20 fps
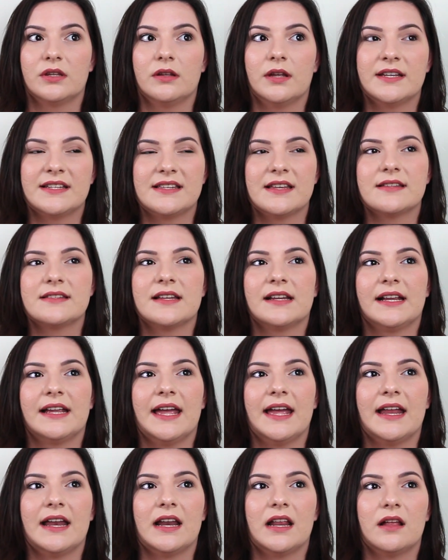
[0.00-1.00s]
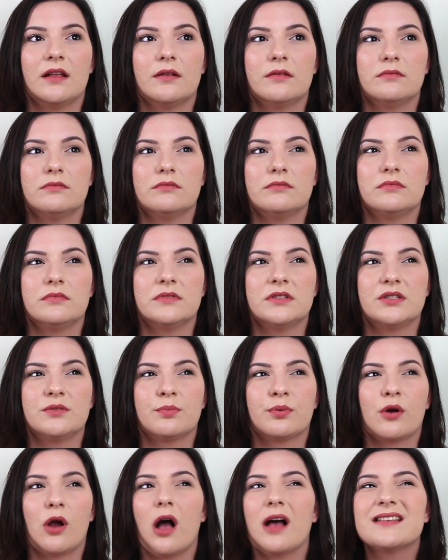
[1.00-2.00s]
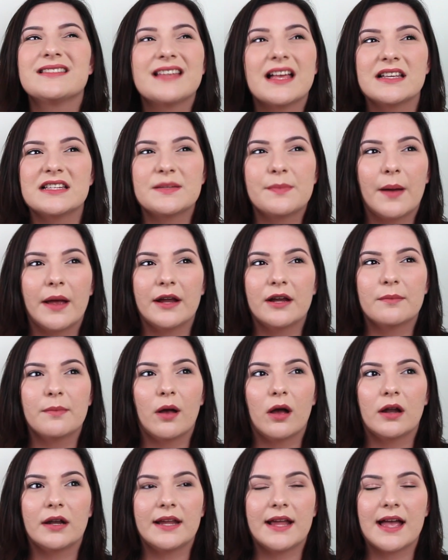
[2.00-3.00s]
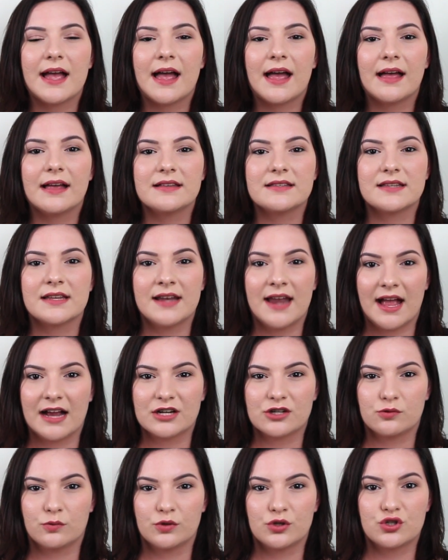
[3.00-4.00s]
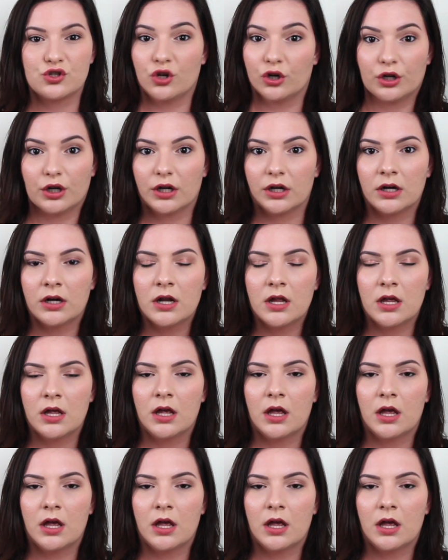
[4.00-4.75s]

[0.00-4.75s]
it doesn't get processed by your body as an actual sugar.